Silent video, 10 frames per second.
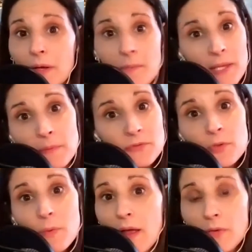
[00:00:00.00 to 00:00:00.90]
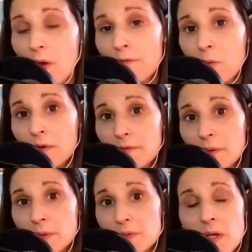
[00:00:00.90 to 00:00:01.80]
And people do well in all 4 of
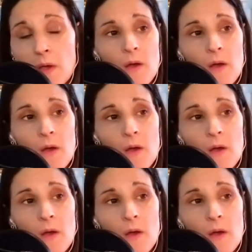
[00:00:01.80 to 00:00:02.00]
those.